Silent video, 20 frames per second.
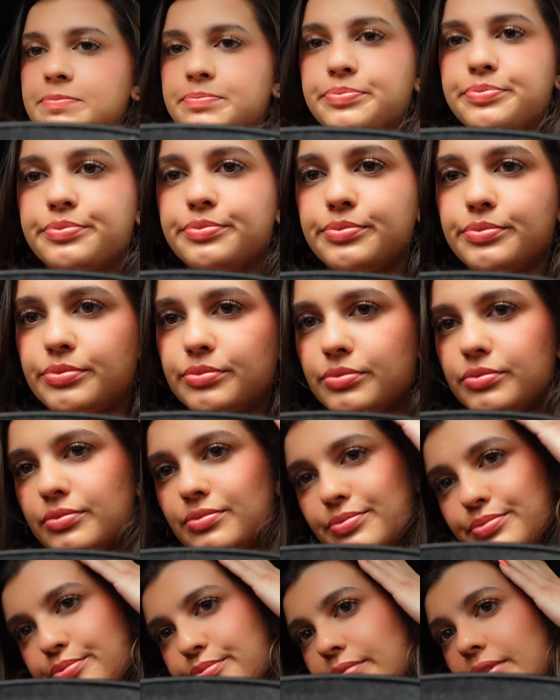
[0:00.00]
I've been a
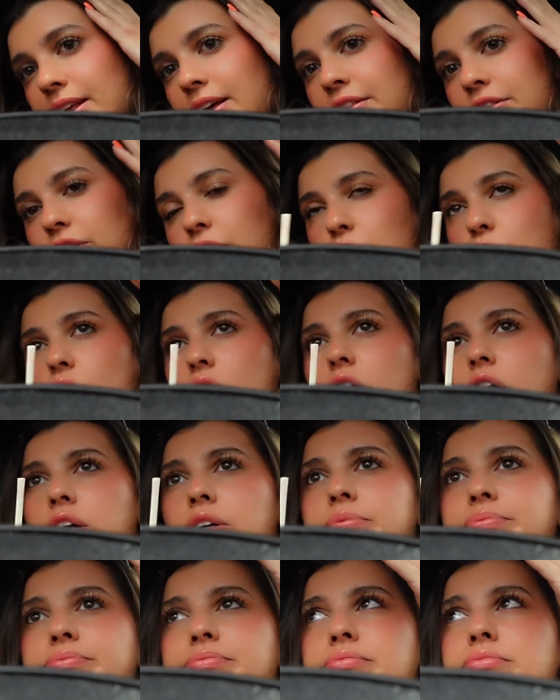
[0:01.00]
throw up
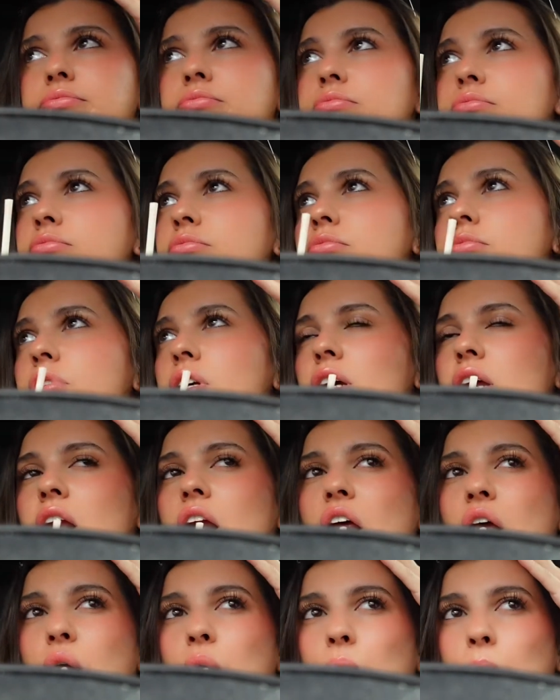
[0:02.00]
the sex
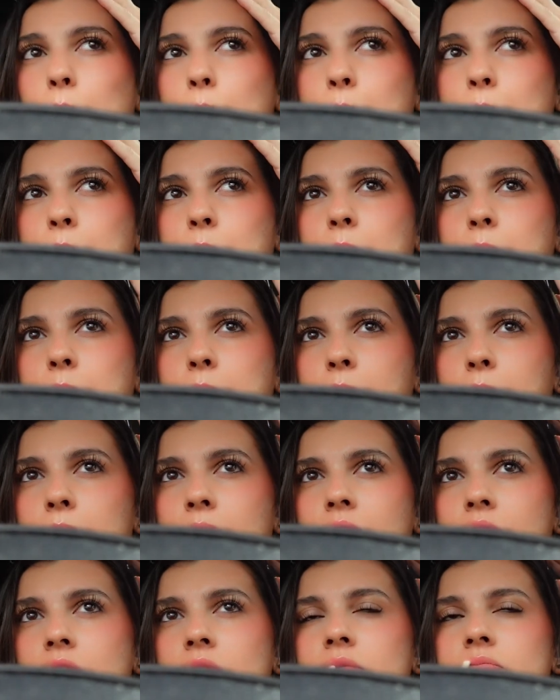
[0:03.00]
in a.
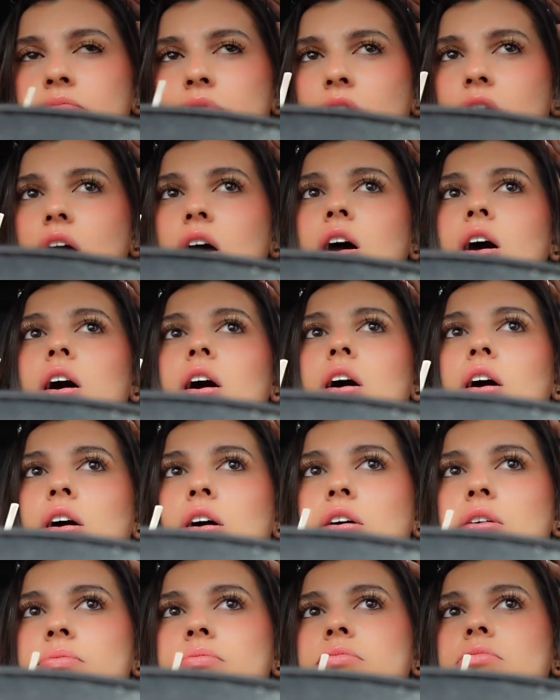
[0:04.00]

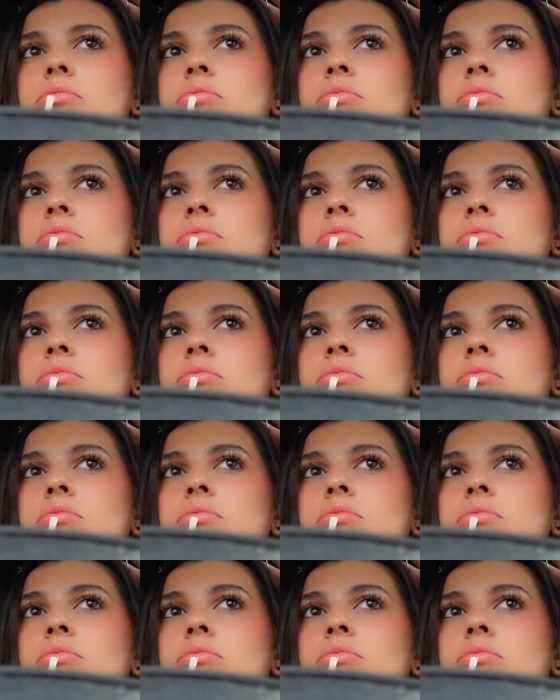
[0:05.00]
Uh-huh.